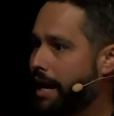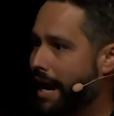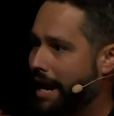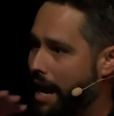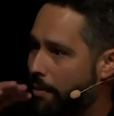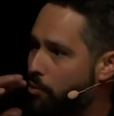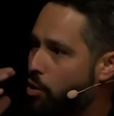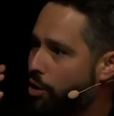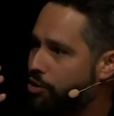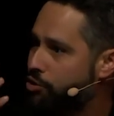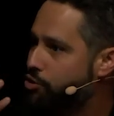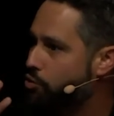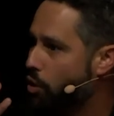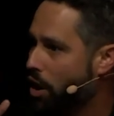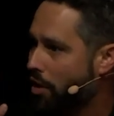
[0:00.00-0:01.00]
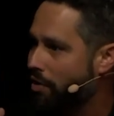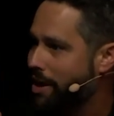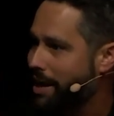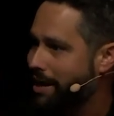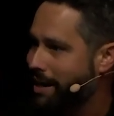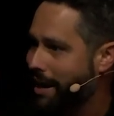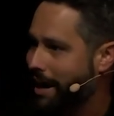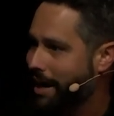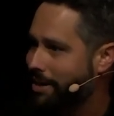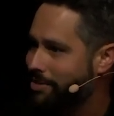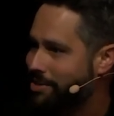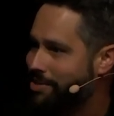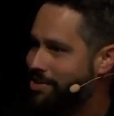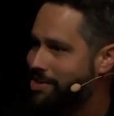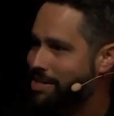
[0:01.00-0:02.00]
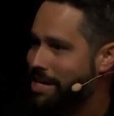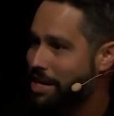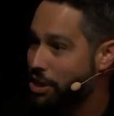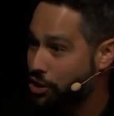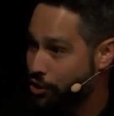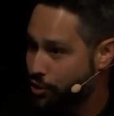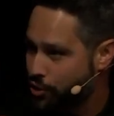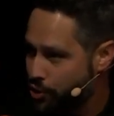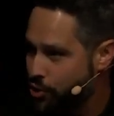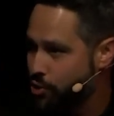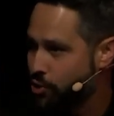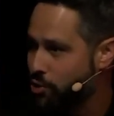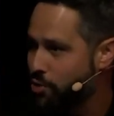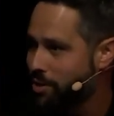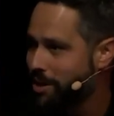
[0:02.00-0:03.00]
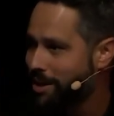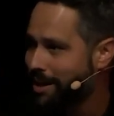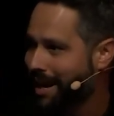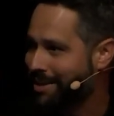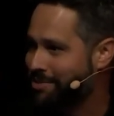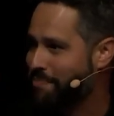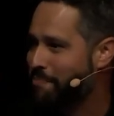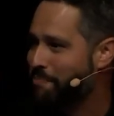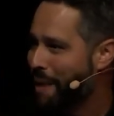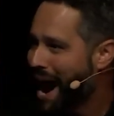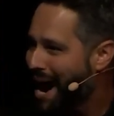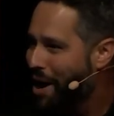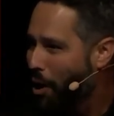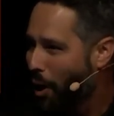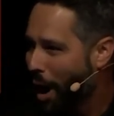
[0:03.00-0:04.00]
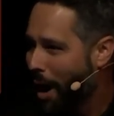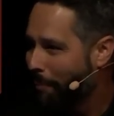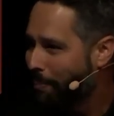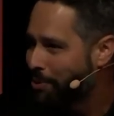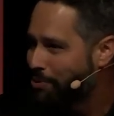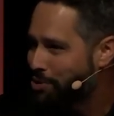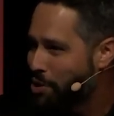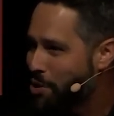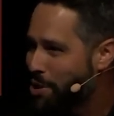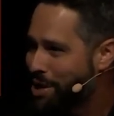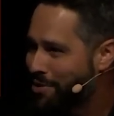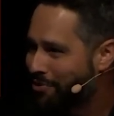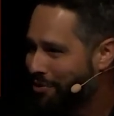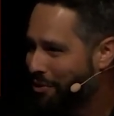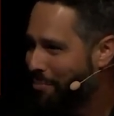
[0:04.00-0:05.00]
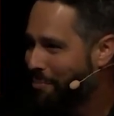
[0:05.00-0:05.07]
and I'm going to do all that I can to see you as my opportunity for